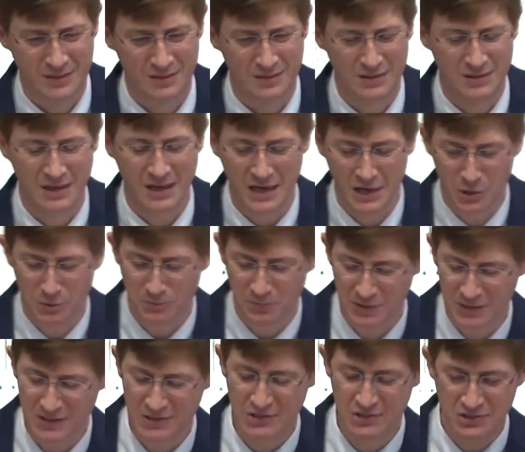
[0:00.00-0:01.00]
that help
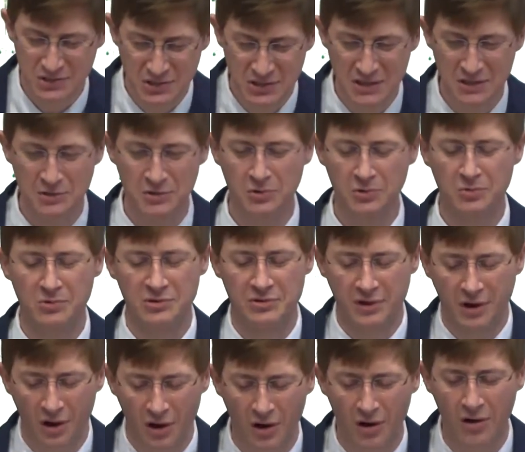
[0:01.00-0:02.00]
us deal with
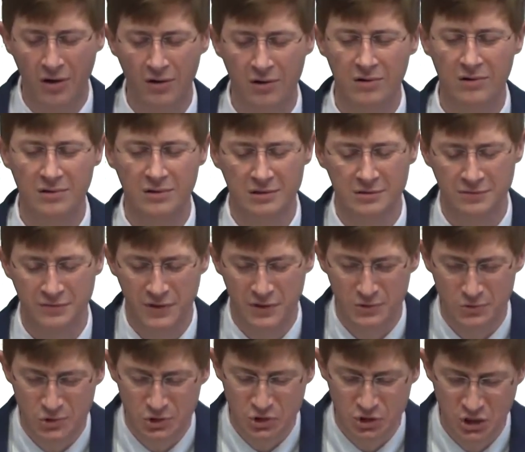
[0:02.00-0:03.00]
all of
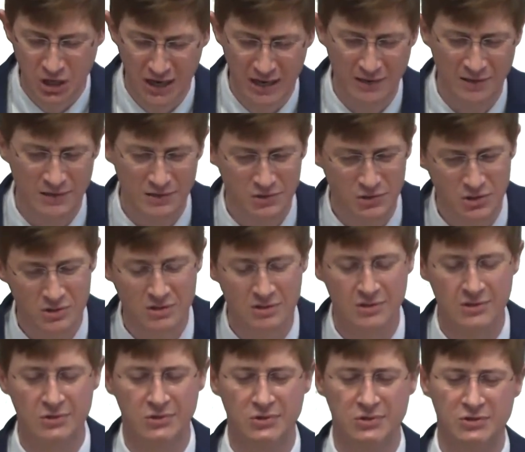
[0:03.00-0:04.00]
those
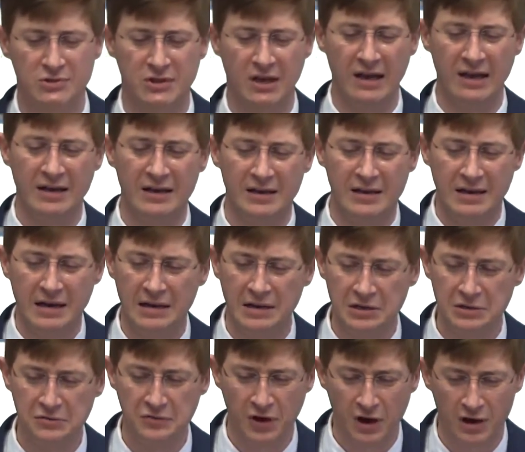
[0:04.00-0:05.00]
challenges
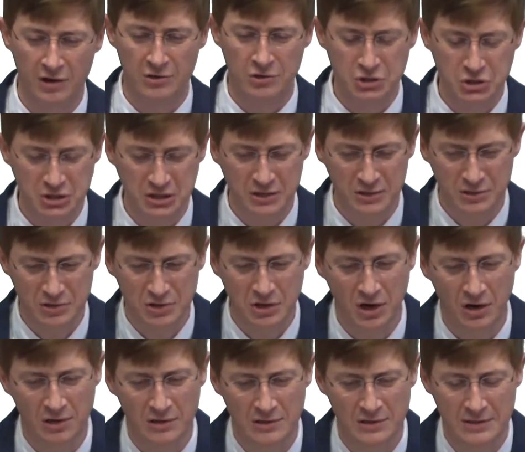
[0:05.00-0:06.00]
of our shared
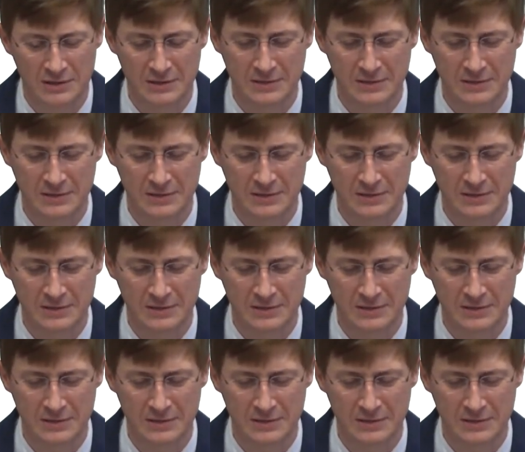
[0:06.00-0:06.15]
calling.